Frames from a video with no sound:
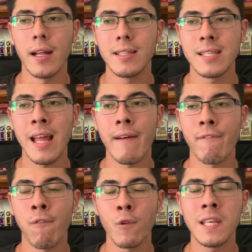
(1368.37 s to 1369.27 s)
does not
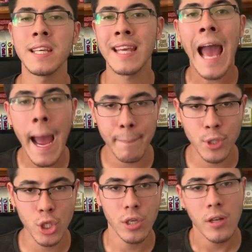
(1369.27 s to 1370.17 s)
fully
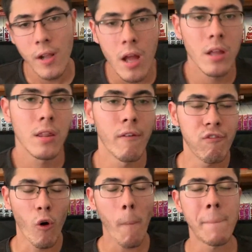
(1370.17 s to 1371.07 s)
capture the
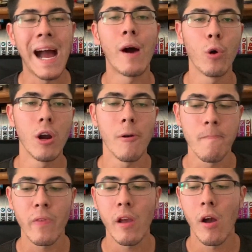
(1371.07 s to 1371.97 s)
full power
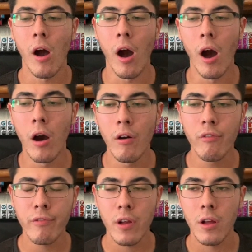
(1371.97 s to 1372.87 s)

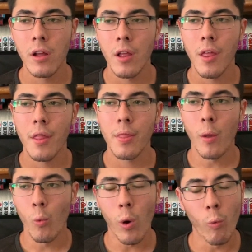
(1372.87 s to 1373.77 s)
of
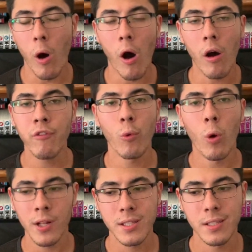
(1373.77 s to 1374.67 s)
All for
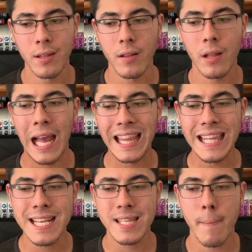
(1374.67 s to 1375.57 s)
One, at
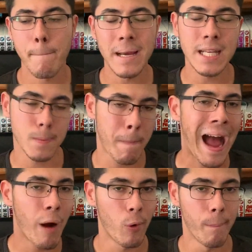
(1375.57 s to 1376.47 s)
least the base
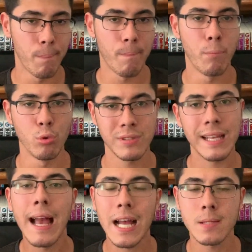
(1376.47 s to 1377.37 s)
power
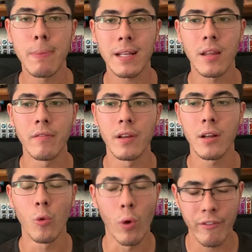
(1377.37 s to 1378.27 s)
boosting aspect of it,
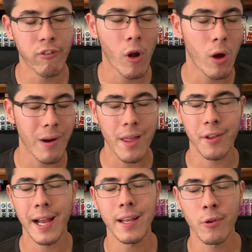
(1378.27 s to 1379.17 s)
or One for All
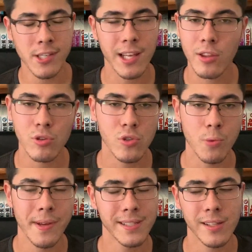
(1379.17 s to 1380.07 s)
rather. I always get those two
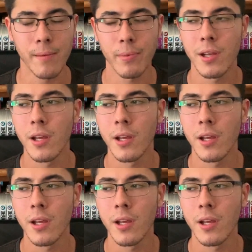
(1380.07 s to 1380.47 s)
mixed up.